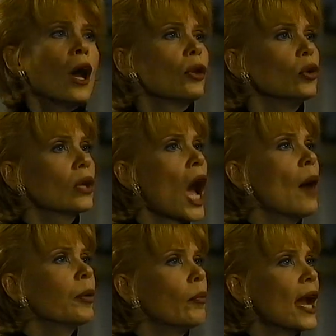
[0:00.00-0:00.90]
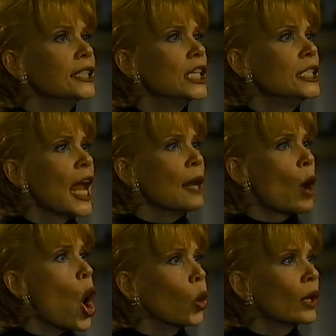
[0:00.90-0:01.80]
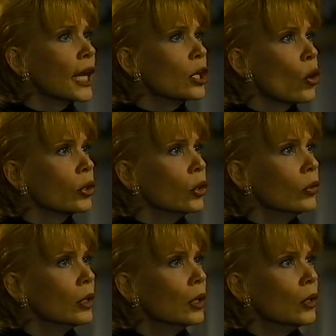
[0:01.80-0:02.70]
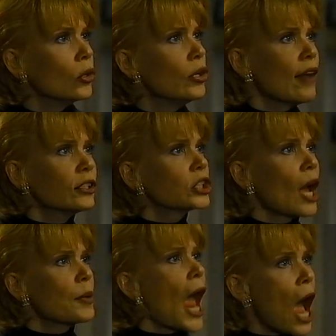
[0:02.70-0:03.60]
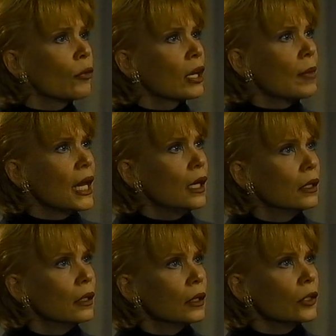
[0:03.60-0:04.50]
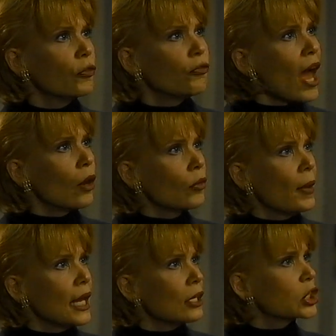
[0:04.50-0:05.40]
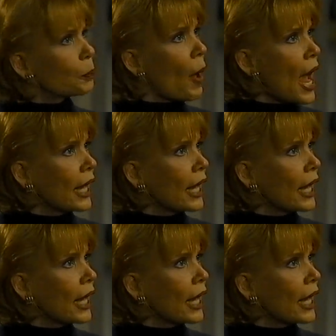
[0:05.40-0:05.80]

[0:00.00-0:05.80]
you compromised in name only, don't you? You never stopped hounding me. You followed me. You spied